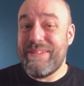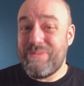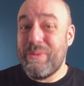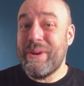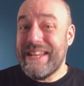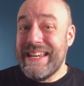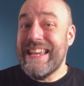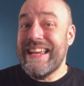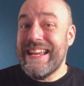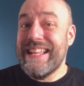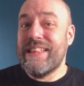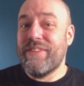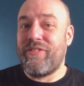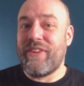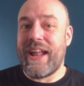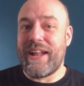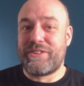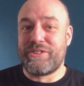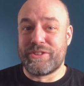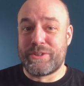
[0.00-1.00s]
we need the
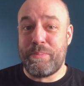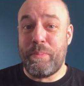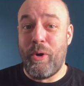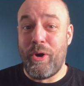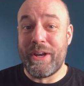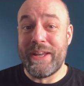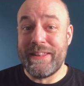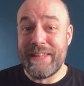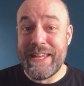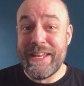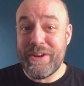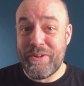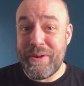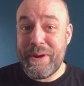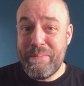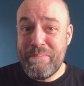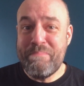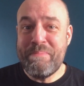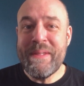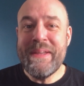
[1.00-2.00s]
financial support in the
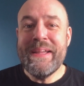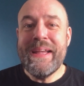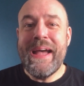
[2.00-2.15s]
interim.